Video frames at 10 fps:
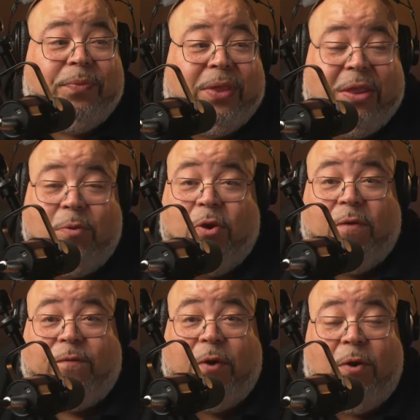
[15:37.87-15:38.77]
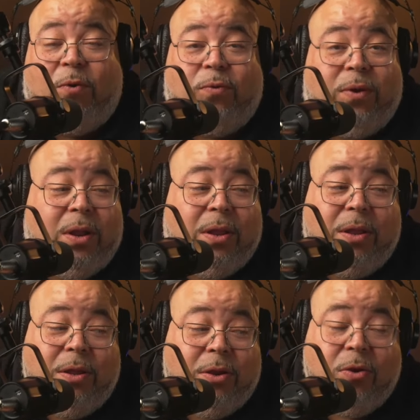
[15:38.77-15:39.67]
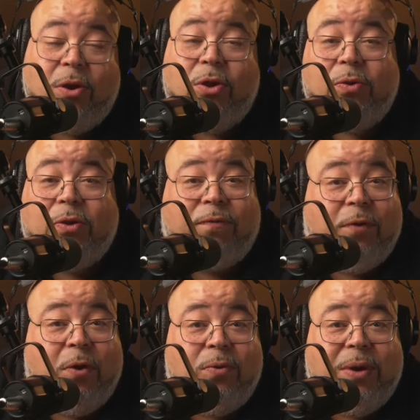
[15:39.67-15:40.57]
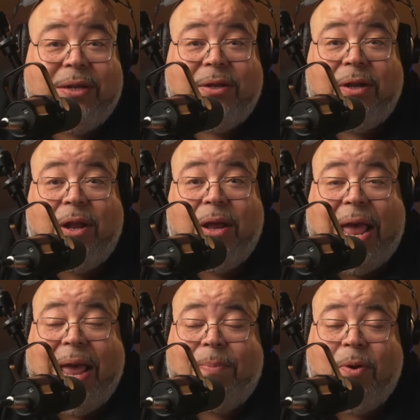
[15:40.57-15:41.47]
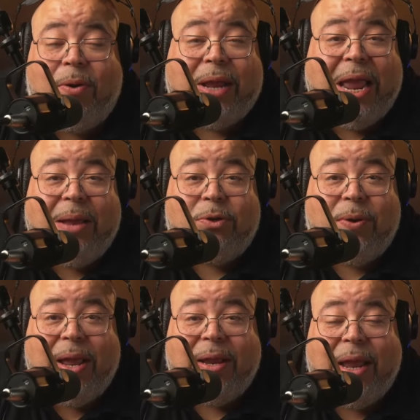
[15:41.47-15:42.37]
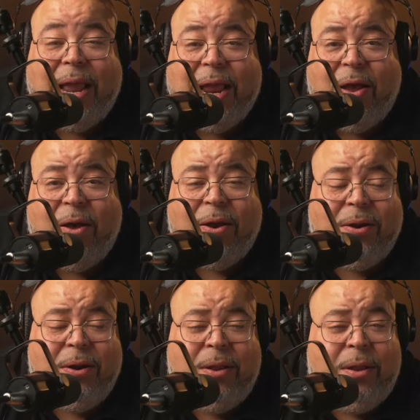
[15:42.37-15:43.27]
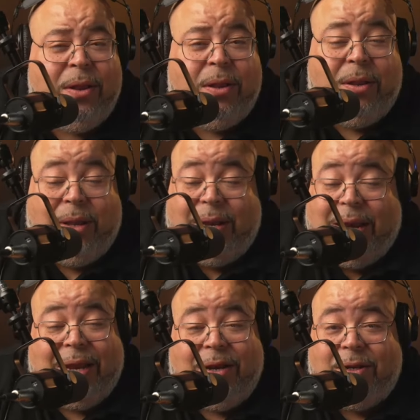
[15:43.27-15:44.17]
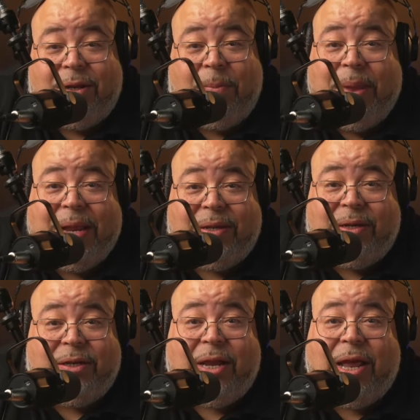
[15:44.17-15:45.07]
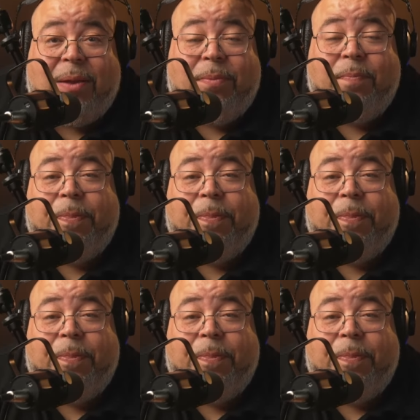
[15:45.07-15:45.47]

your phone, you can use your phone. There's a, app called CamTrack AR, and that does an amazing job.